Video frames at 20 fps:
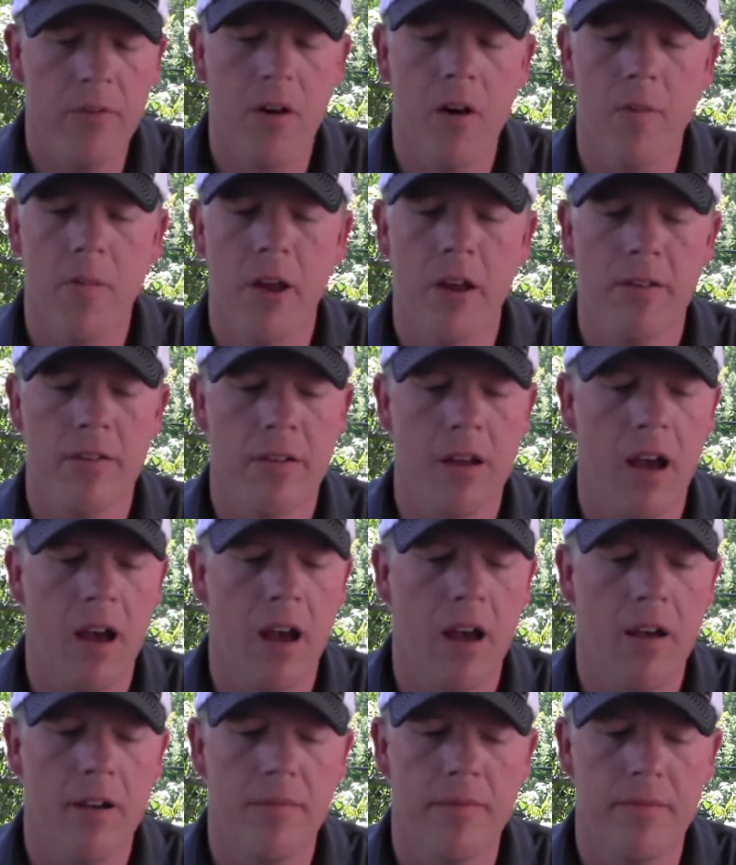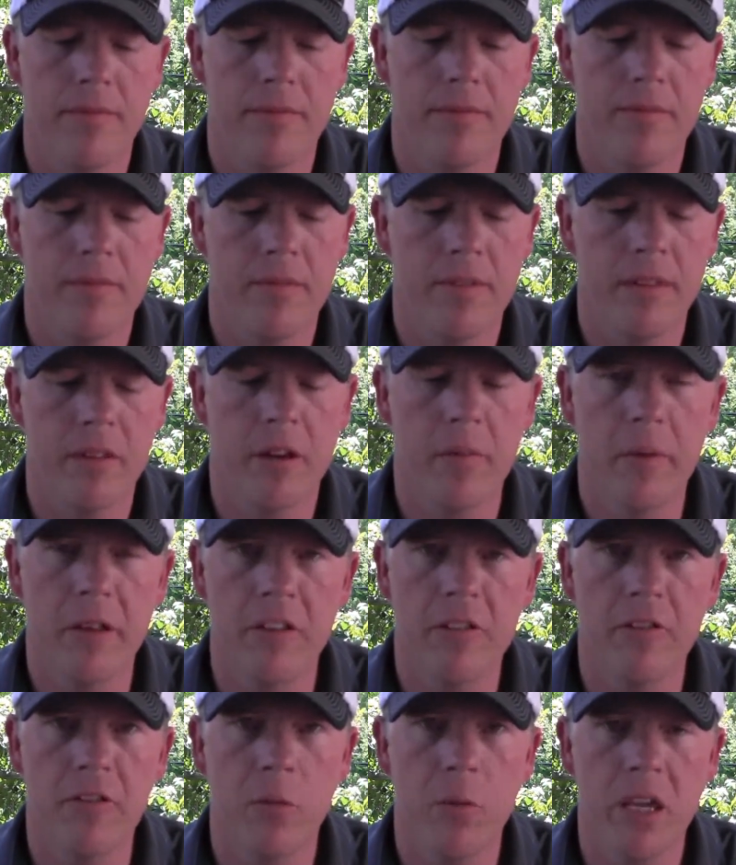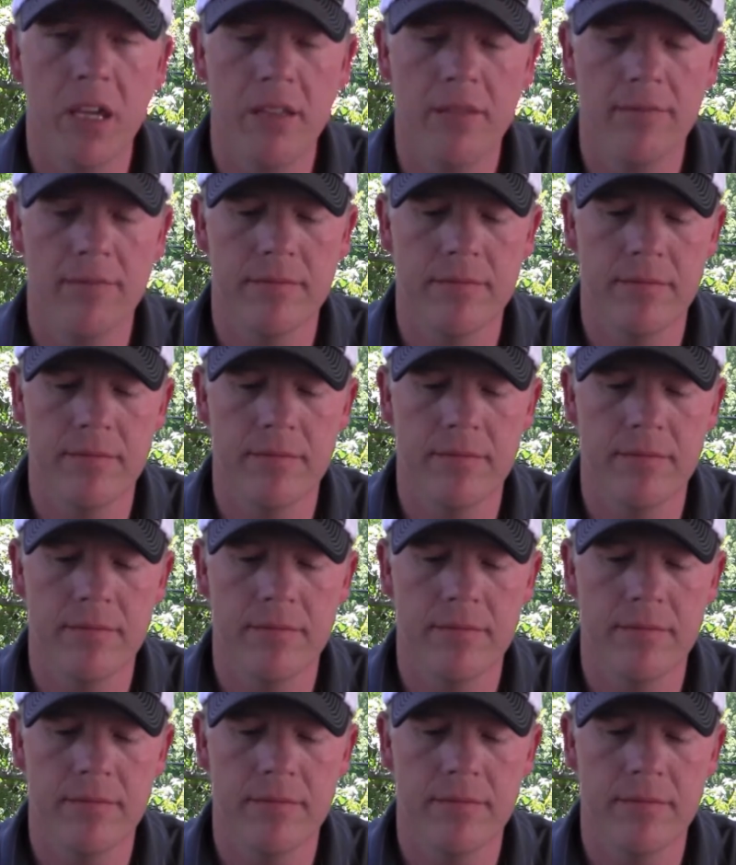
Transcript: aroma. A little bit sweet.